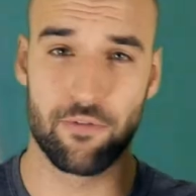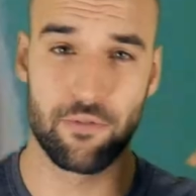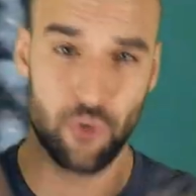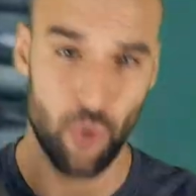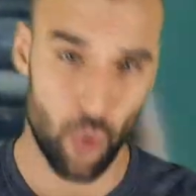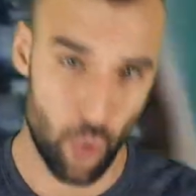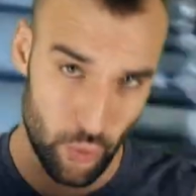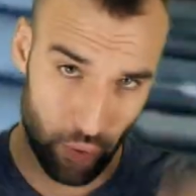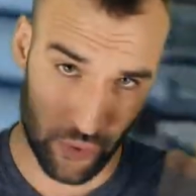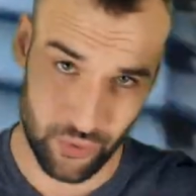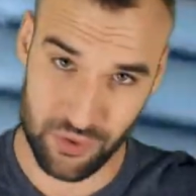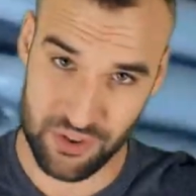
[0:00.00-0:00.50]

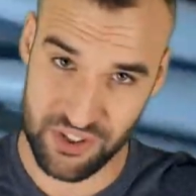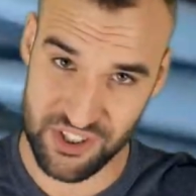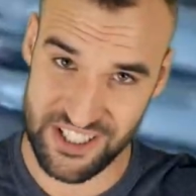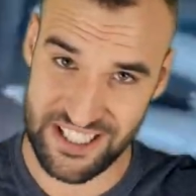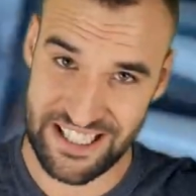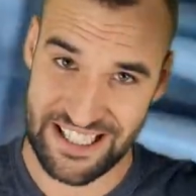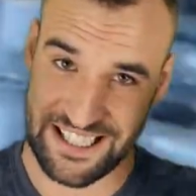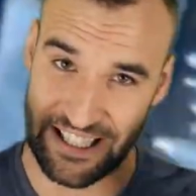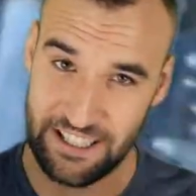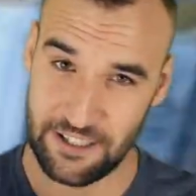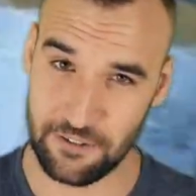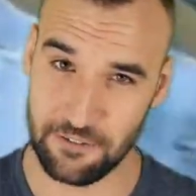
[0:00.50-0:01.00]
floor to
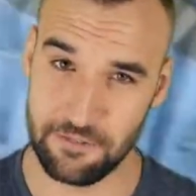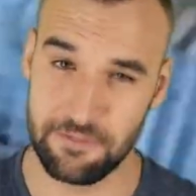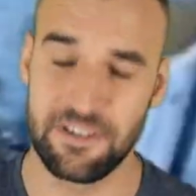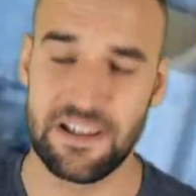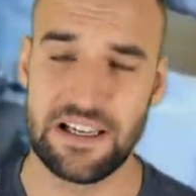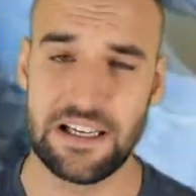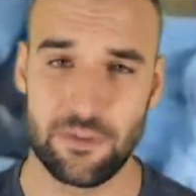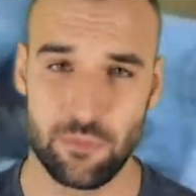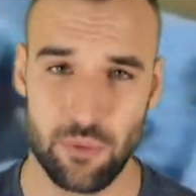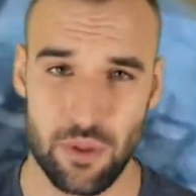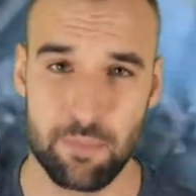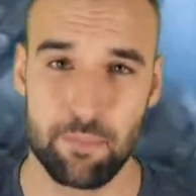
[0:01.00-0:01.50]
ceiling,
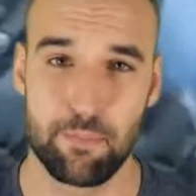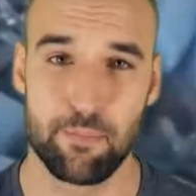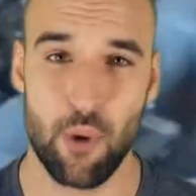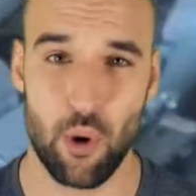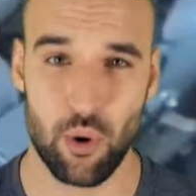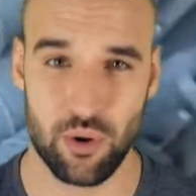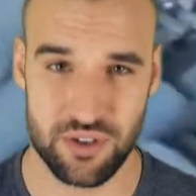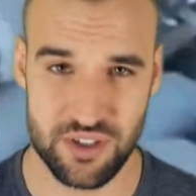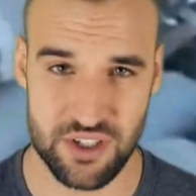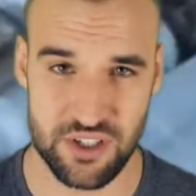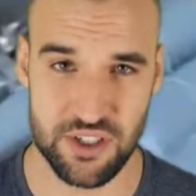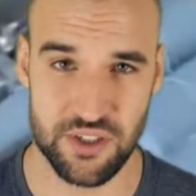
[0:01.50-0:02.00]
filled with
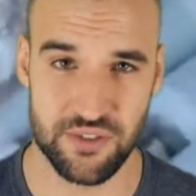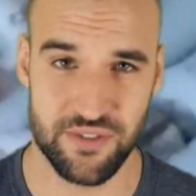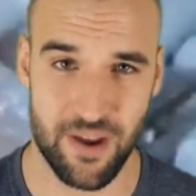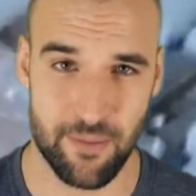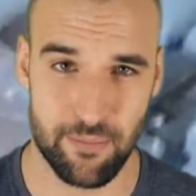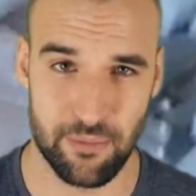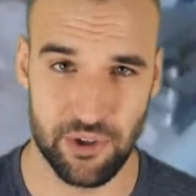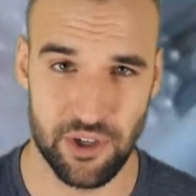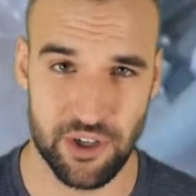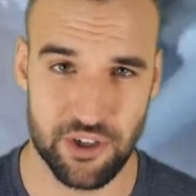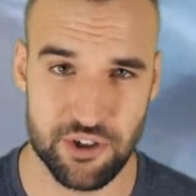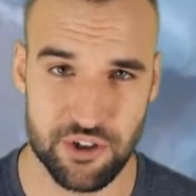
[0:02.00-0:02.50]
boxes of
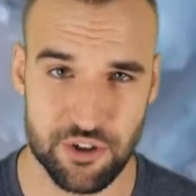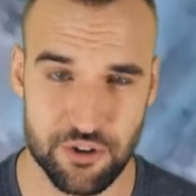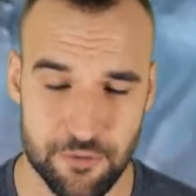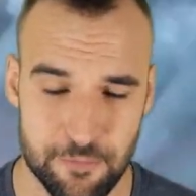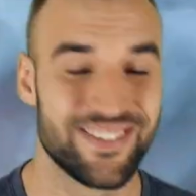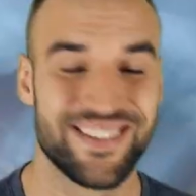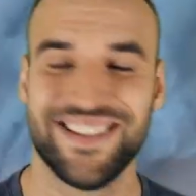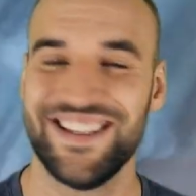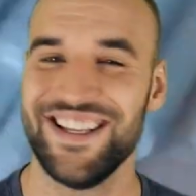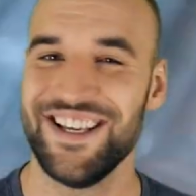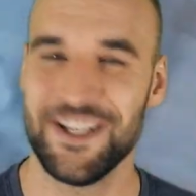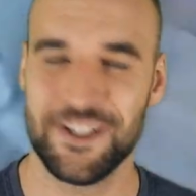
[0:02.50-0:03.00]
ammunition.
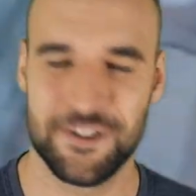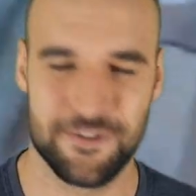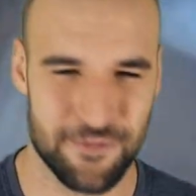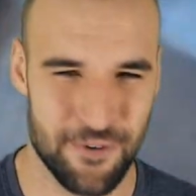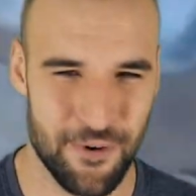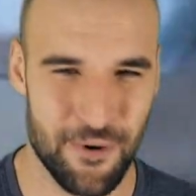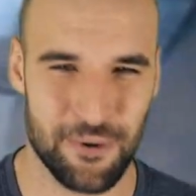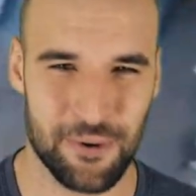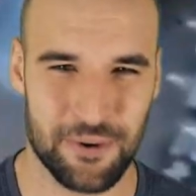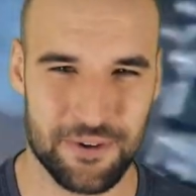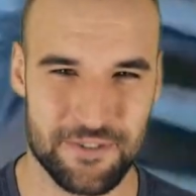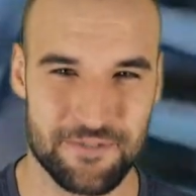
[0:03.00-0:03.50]
These
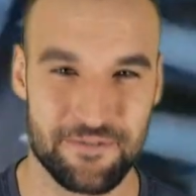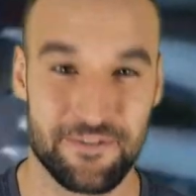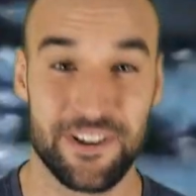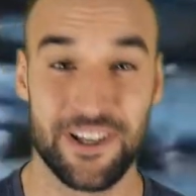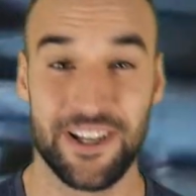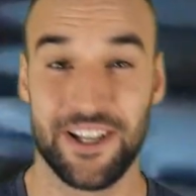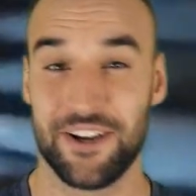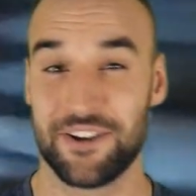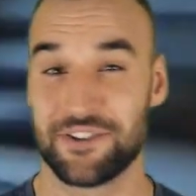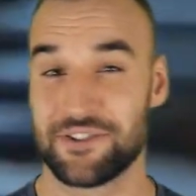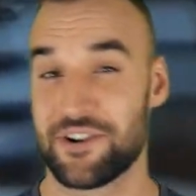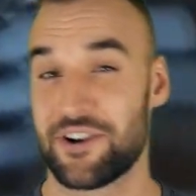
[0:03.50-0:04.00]
photos and
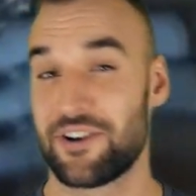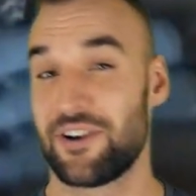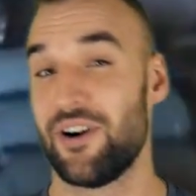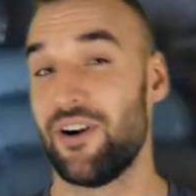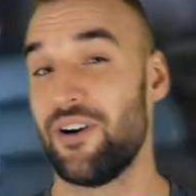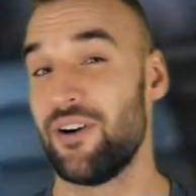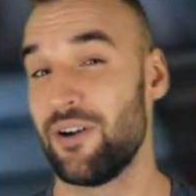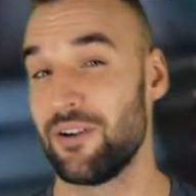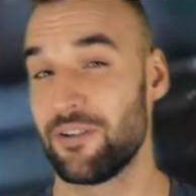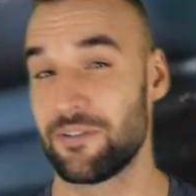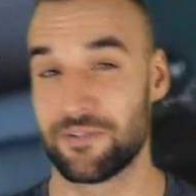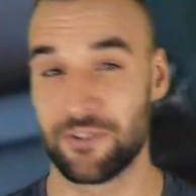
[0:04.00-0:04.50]
videos are
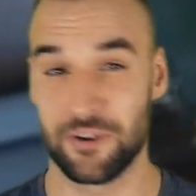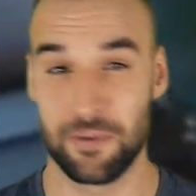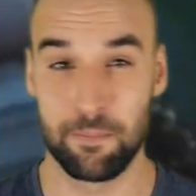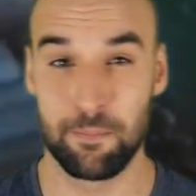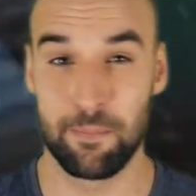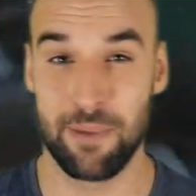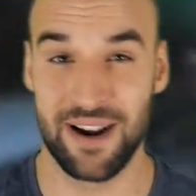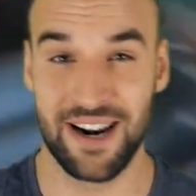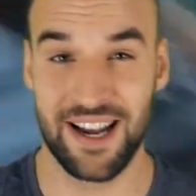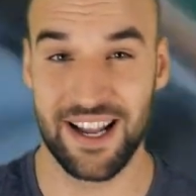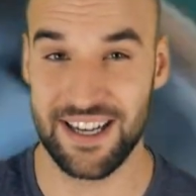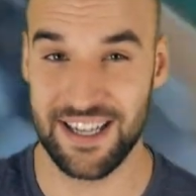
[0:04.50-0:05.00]
all from
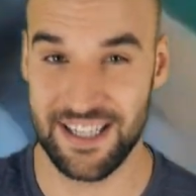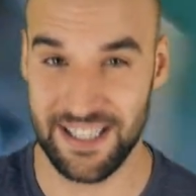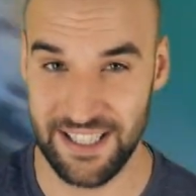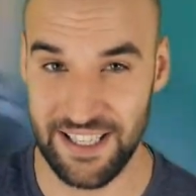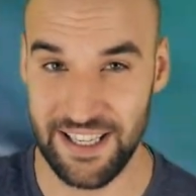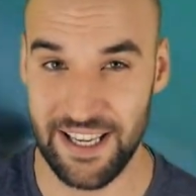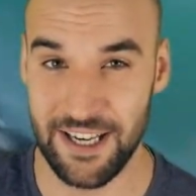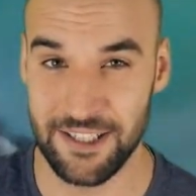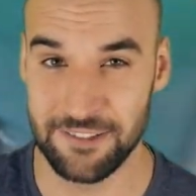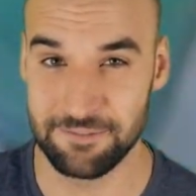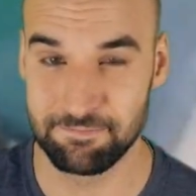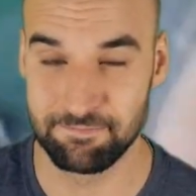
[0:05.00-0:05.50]
Balaklia.